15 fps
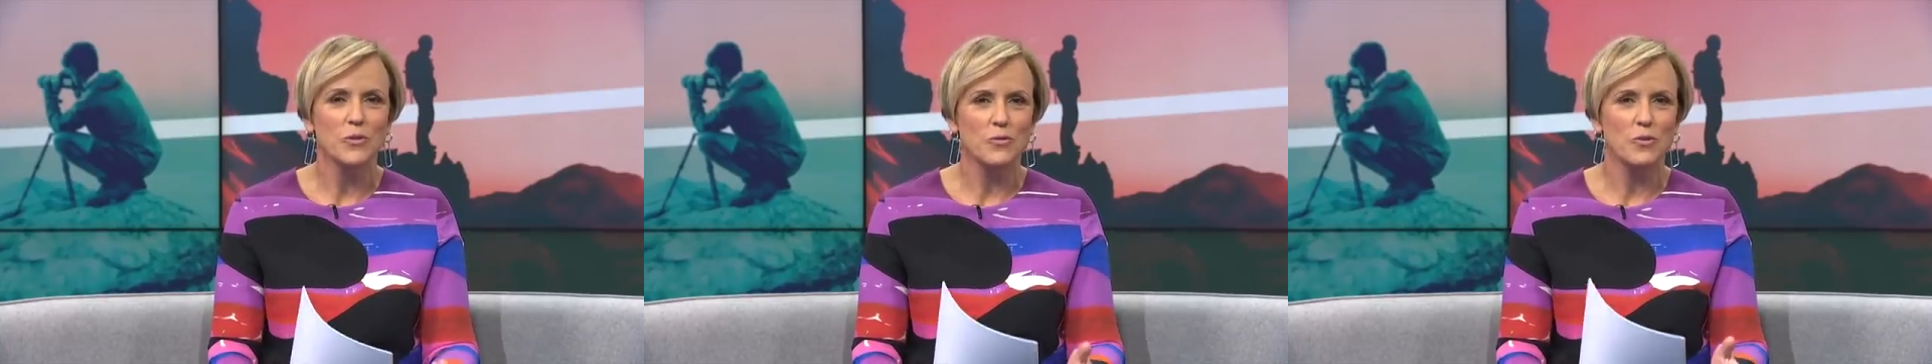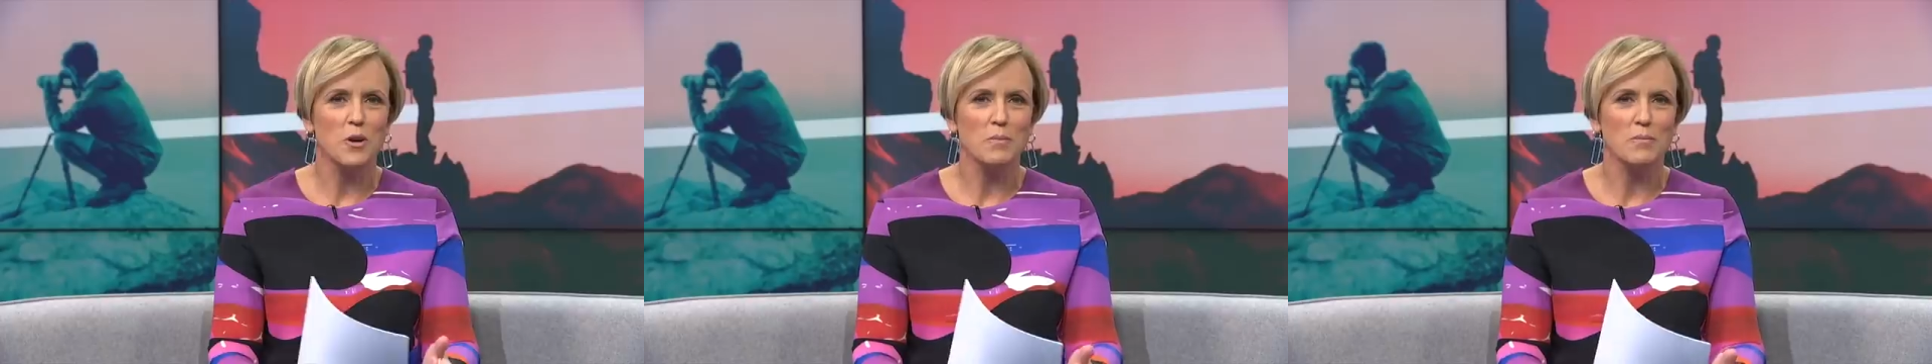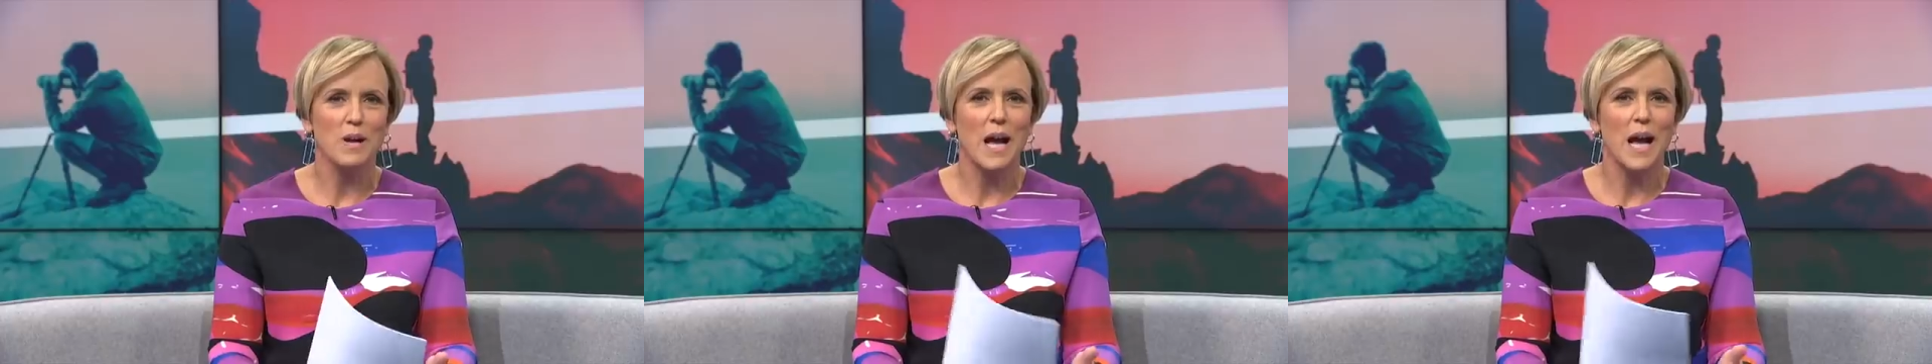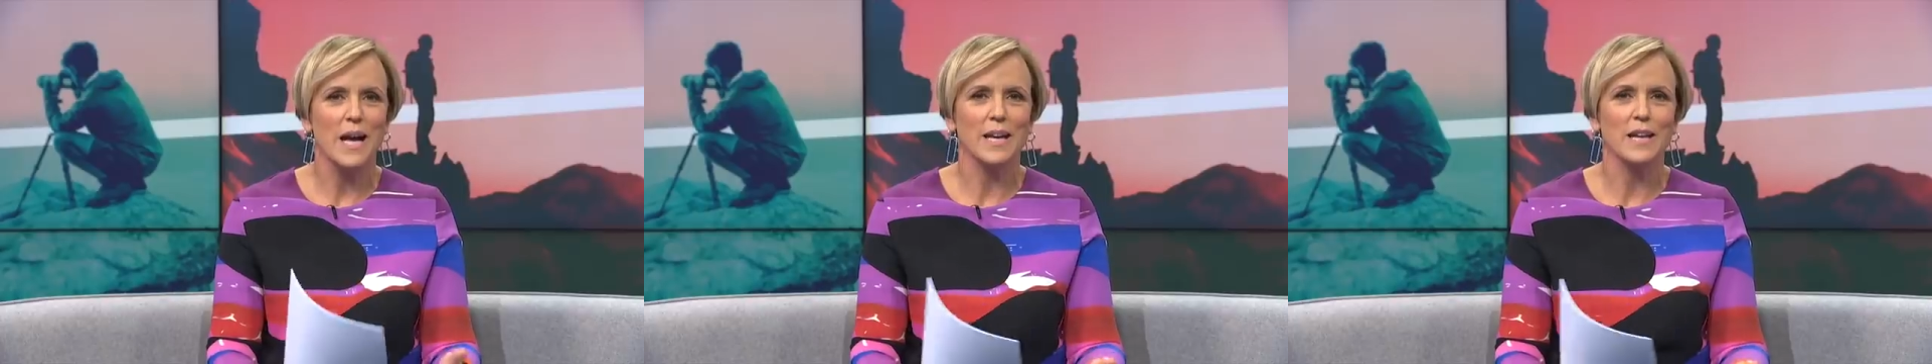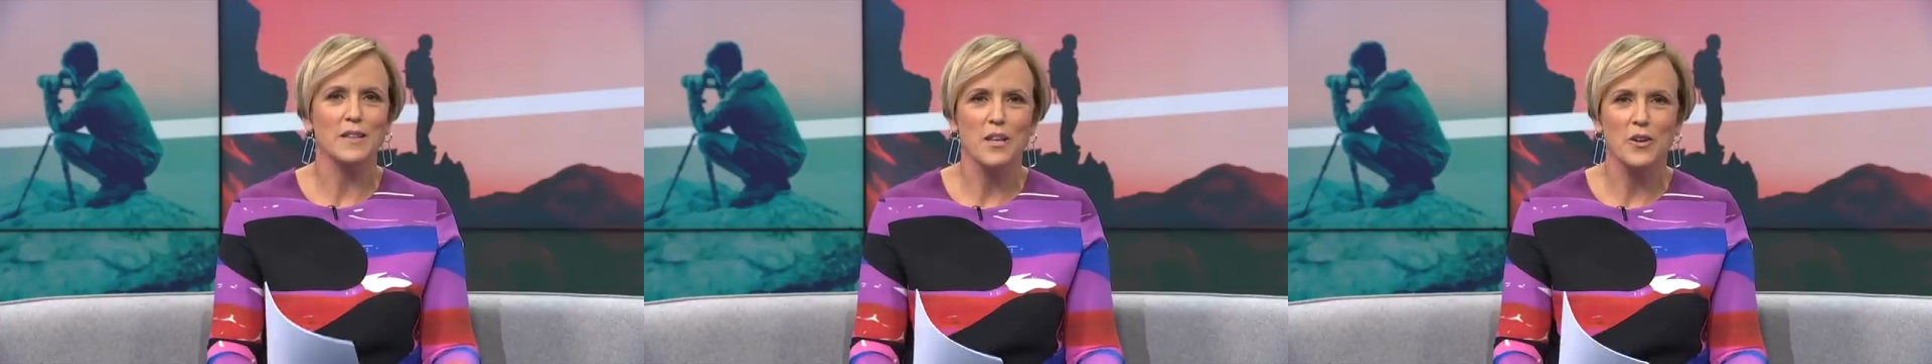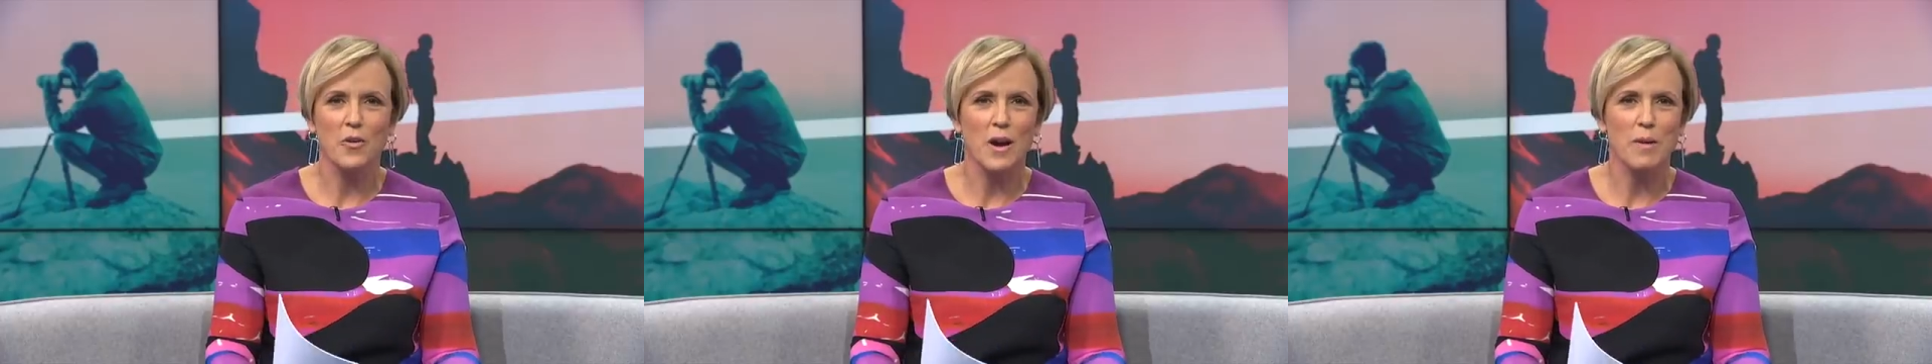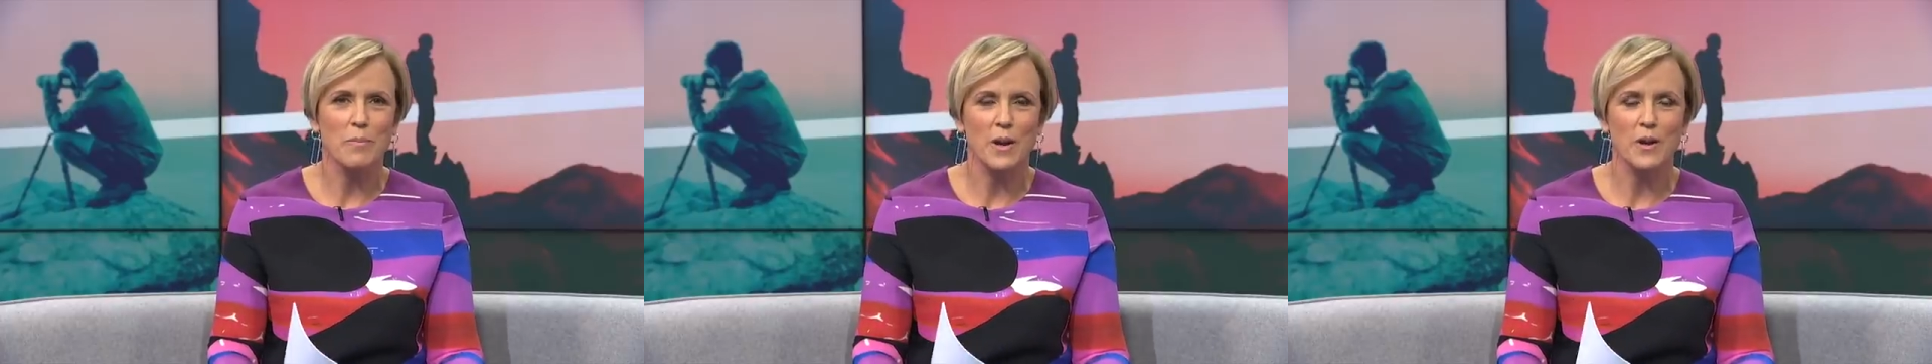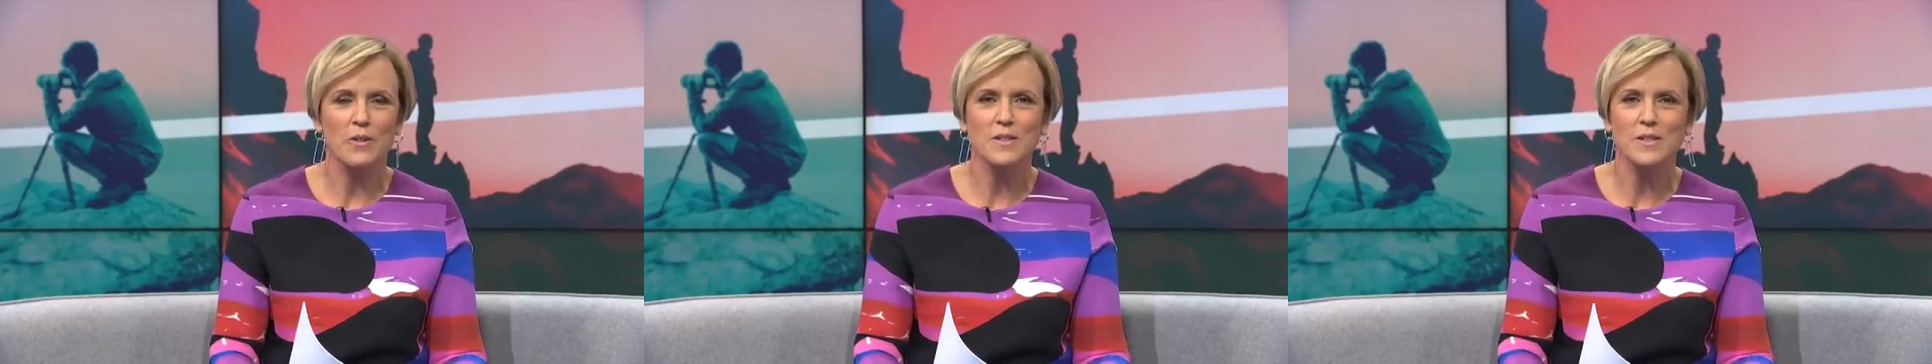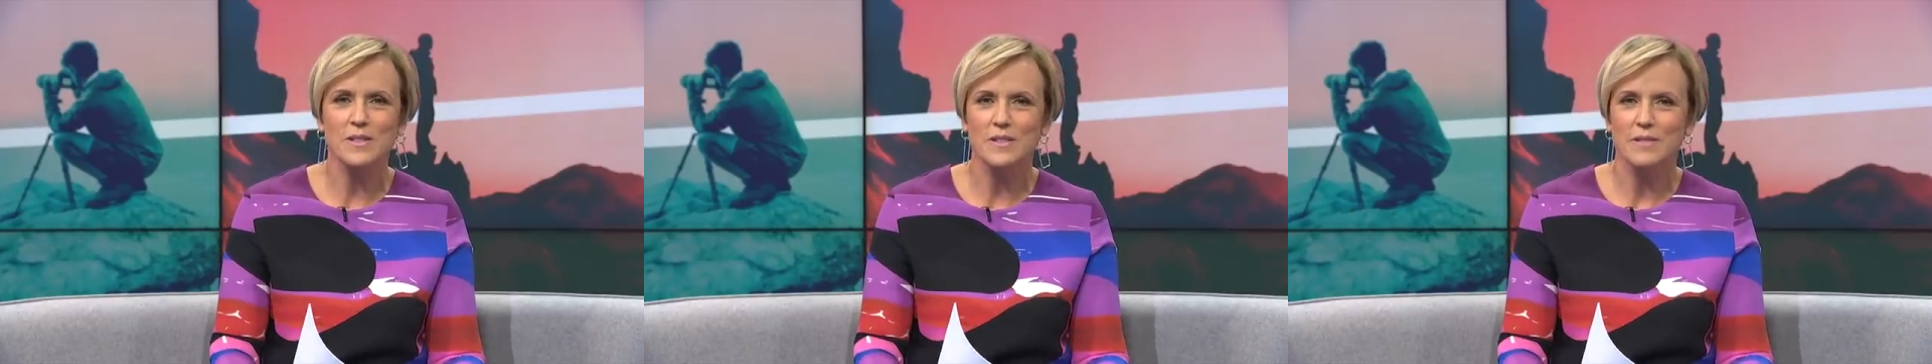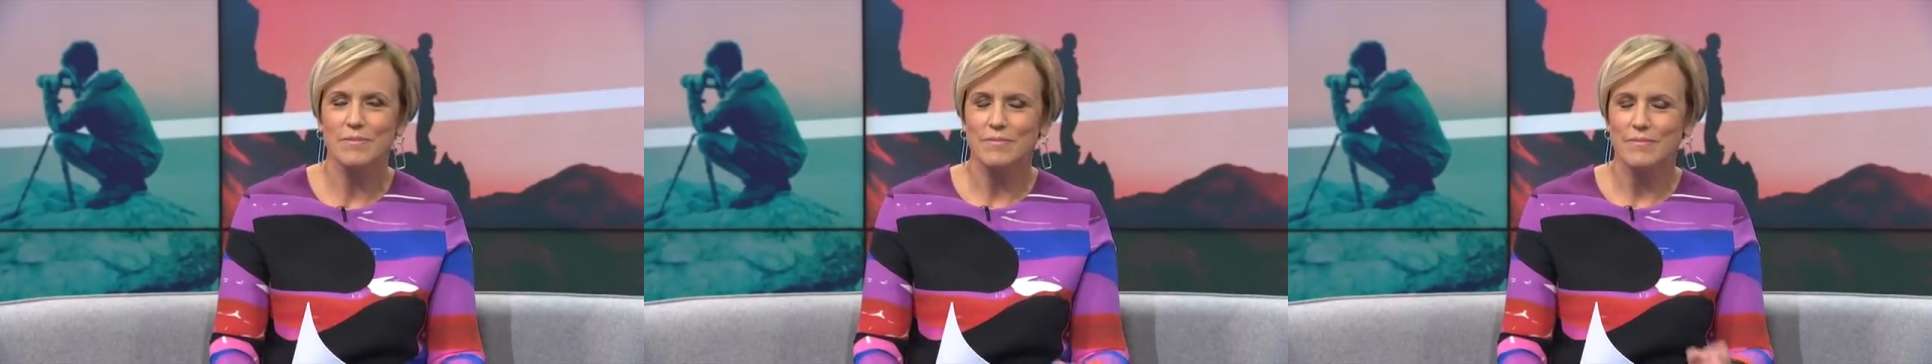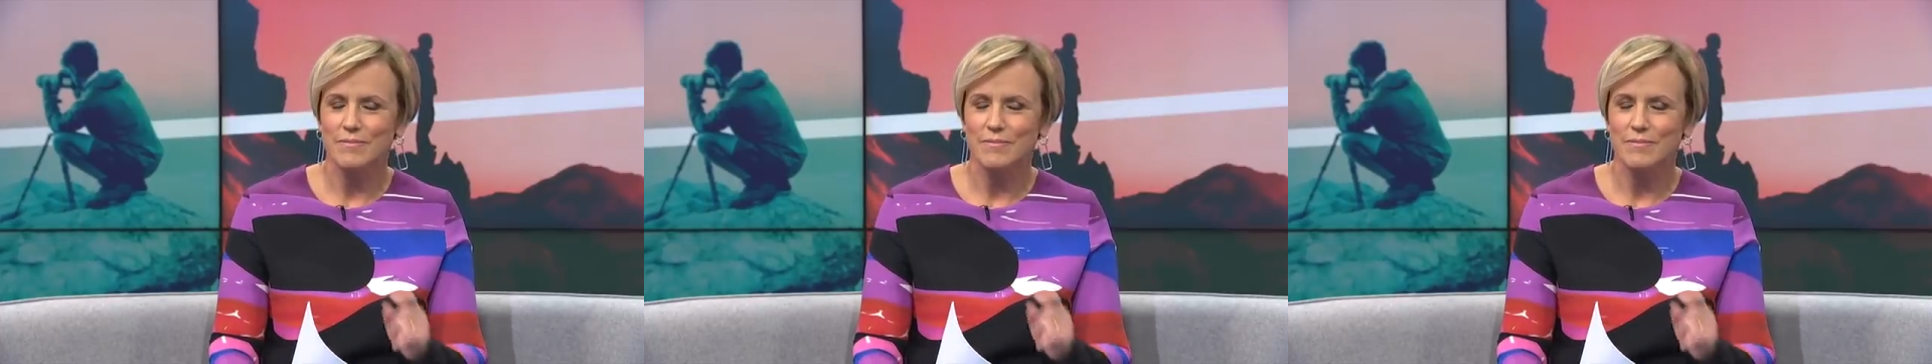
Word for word: from hugging their grandparents,